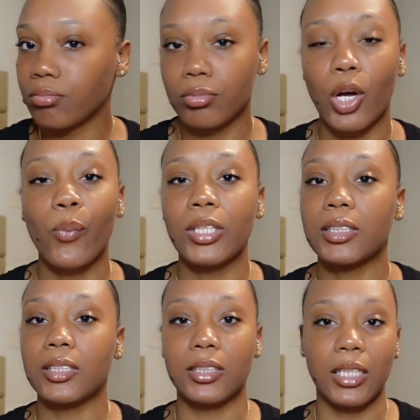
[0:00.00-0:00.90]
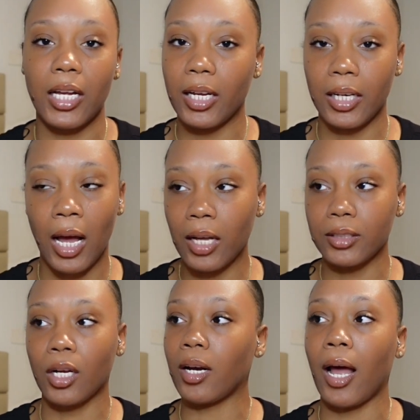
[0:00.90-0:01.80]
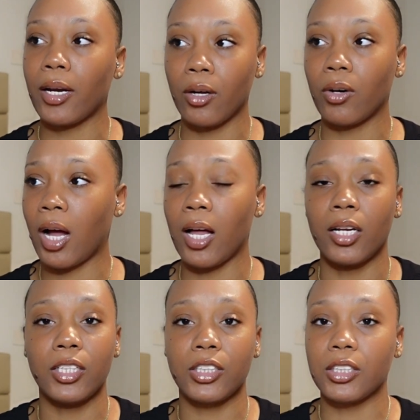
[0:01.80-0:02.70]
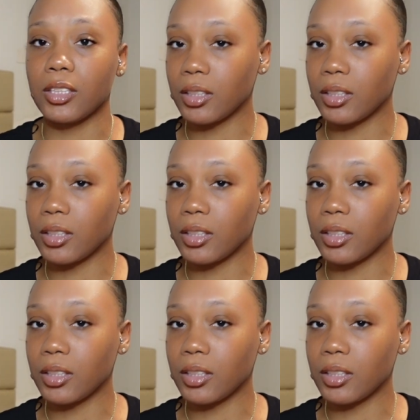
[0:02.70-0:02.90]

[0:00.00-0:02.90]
No one's saying not to go to college.